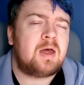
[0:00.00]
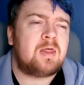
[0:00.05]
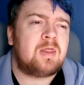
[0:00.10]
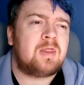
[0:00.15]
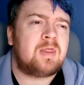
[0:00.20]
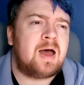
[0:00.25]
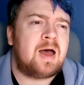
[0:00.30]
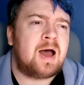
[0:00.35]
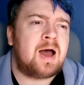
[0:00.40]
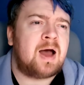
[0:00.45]

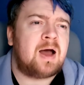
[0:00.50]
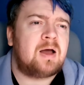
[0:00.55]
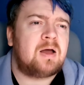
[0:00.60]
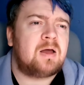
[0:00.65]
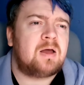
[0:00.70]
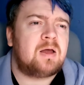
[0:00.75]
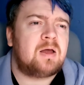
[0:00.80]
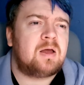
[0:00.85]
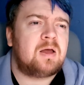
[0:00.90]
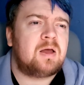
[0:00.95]
that
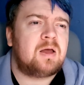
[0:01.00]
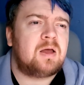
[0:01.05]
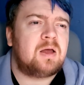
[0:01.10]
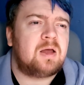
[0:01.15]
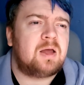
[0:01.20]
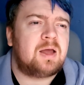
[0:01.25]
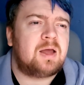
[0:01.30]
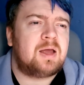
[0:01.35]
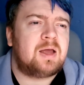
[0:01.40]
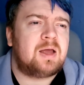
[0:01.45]

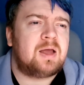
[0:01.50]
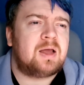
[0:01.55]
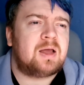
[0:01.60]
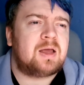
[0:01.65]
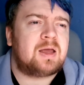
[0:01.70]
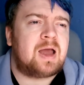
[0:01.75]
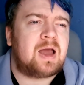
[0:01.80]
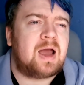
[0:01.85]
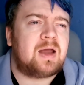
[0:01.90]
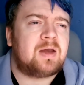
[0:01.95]

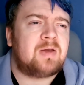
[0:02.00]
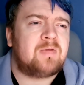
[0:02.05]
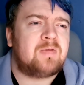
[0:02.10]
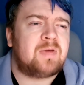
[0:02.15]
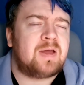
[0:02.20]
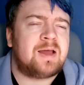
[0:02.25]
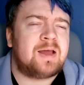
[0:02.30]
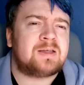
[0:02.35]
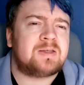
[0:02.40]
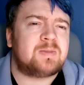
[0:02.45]
kind
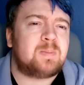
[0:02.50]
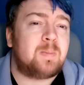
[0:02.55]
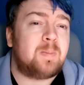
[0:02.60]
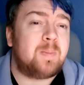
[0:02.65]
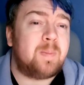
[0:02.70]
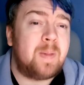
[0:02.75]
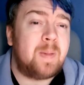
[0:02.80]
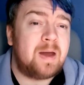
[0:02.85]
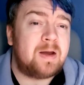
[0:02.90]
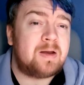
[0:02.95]
of is
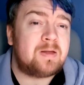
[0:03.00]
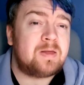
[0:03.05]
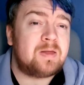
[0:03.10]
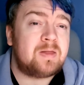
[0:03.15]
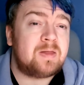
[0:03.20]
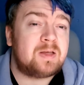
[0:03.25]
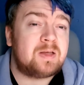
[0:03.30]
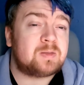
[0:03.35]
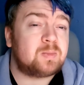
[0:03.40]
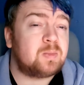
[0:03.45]
better
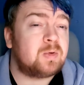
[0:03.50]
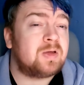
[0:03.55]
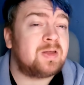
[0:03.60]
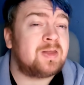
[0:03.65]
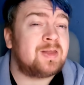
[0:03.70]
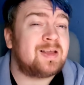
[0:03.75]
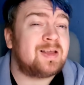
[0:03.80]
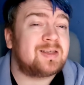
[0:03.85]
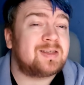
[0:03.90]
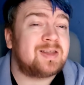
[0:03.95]
than this, but
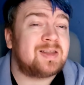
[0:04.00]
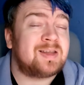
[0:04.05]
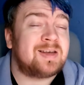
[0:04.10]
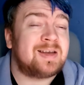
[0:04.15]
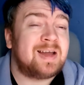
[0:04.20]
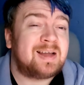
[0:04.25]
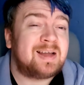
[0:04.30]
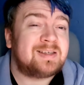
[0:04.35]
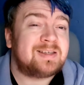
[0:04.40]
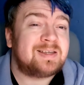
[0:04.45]
in the
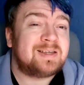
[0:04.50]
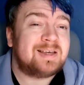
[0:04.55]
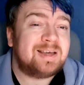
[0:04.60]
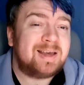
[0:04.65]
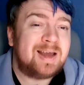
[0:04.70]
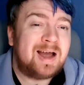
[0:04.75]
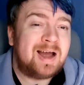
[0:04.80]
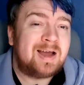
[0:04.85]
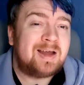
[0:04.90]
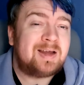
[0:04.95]

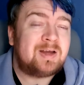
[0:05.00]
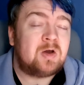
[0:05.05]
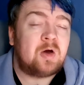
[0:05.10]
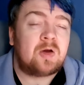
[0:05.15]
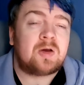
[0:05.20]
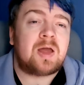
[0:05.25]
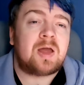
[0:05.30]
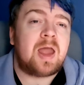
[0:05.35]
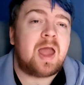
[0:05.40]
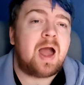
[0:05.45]
99,
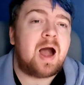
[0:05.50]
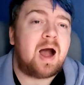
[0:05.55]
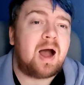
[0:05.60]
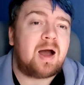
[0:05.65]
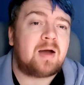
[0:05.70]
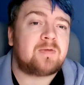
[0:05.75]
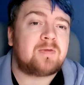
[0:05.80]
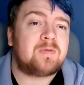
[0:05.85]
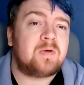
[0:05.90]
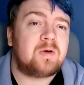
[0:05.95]
not a
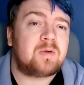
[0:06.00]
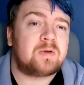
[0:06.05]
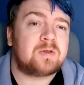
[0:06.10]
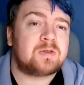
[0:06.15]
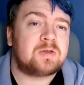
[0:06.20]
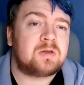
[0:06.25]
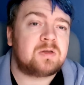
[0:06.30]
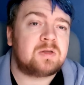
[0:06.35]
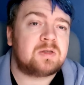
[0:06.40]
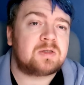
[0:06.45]
hard
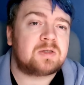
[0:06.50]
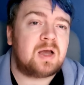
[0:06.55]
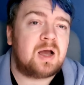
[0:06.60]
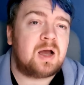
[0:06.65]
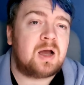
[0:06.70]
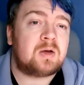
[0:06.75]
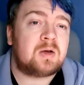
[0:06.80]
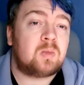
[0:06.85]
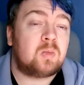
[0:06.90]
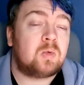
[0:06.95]
focus on this
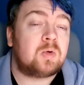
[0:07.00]
card,